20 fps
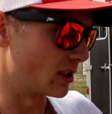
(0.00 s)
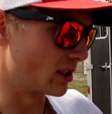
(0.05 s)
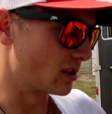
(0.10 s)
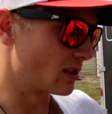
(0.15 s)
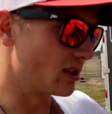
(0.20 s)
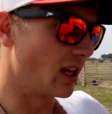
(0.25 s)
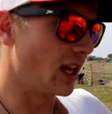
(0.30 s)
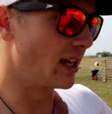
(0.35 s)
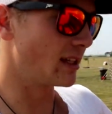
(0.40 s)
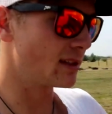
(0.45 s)
it's
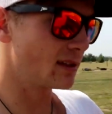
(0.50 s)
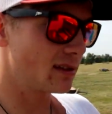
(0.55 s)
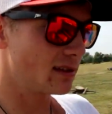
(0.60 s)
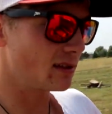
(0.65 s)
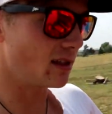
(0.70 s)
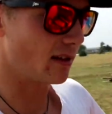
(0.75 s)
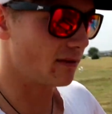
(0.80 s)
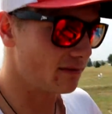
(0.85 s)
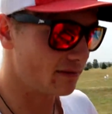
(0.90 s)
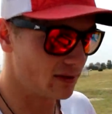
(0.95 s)
just less
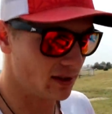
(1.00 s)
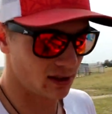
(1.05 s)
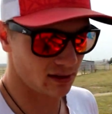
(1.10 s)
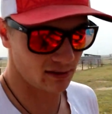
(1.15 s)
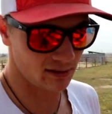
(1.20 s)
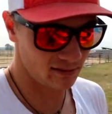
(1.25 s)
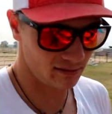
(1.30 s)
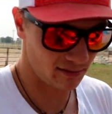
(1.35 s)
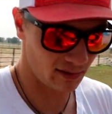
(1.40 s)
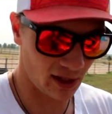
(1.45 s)
stuff to,
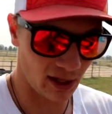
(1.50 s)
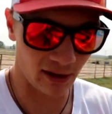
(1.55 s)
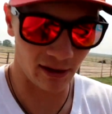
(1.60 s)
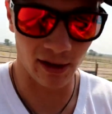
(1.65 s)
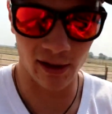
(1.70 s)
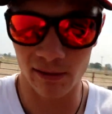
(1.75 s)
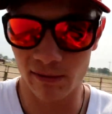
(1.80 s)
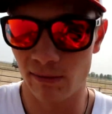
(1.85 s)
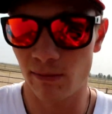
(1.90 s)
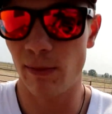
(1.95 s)

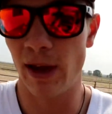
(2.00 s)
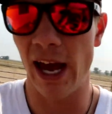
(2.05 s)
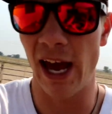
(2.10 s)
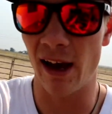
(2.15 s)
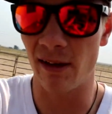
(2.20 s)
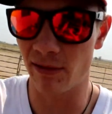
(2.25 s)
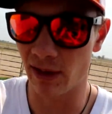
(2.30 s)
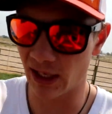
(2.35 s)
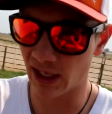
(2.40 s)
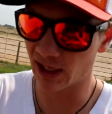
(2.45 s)

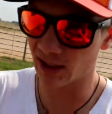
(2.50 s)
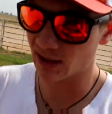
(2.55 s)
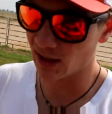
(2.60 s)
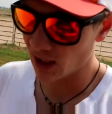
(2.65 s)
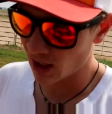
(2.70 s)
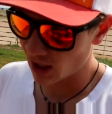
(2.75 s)
have, I guess.